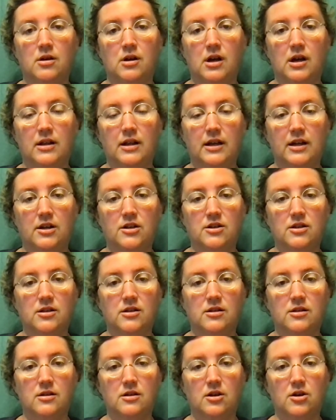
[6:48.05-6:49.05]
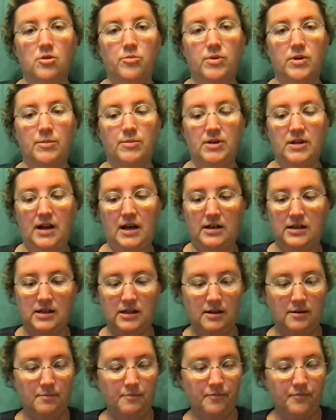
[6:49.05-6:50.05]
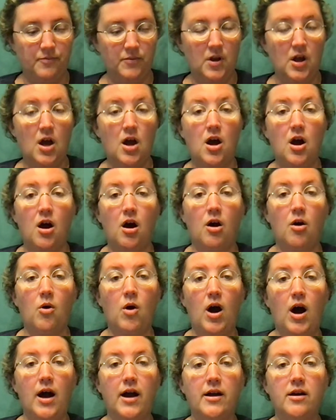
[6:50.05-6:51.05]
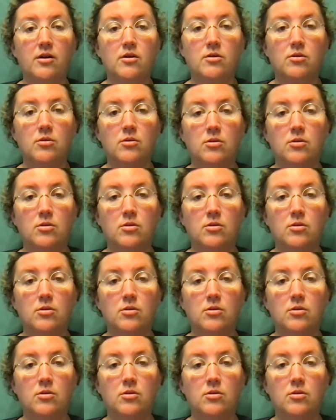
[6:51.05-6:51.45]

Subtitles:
and they can just open up to that D. Ohio.